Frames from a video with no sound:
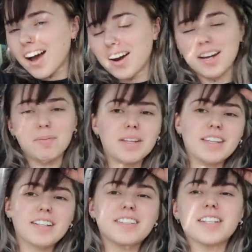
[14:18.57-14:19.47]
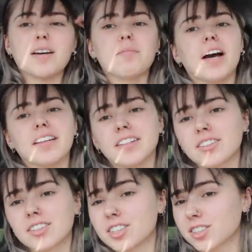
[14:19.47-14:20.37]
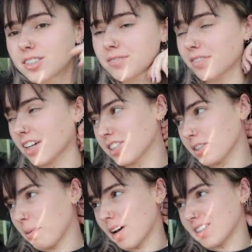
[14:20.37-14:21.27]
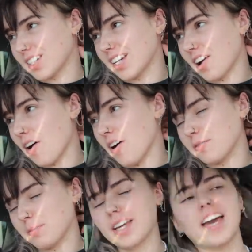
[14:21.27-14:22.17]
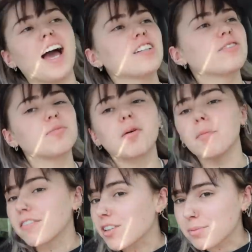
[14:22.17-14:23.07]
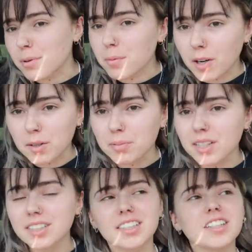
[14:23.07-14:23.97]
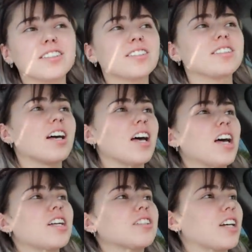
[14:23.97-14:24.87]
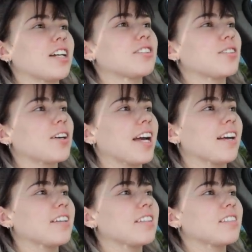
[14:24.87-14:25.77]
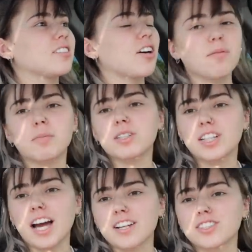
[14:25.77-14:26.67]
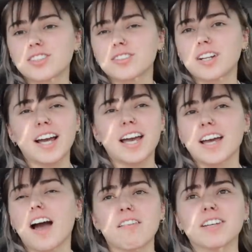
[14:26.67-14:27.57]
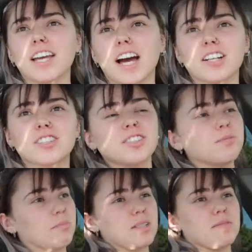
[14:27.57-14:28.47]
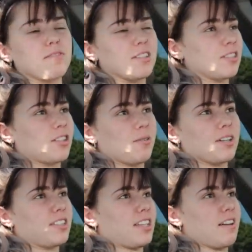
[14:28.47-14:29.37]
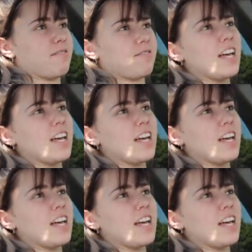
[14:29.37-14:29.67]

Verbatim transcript: Alright, I'm at the ATM. I literally just finished depositing all of my cash from all my Facebook Marketplace deals. So that's great. To have a bunch of cash. I hate having cash. makes me feel so unsafe.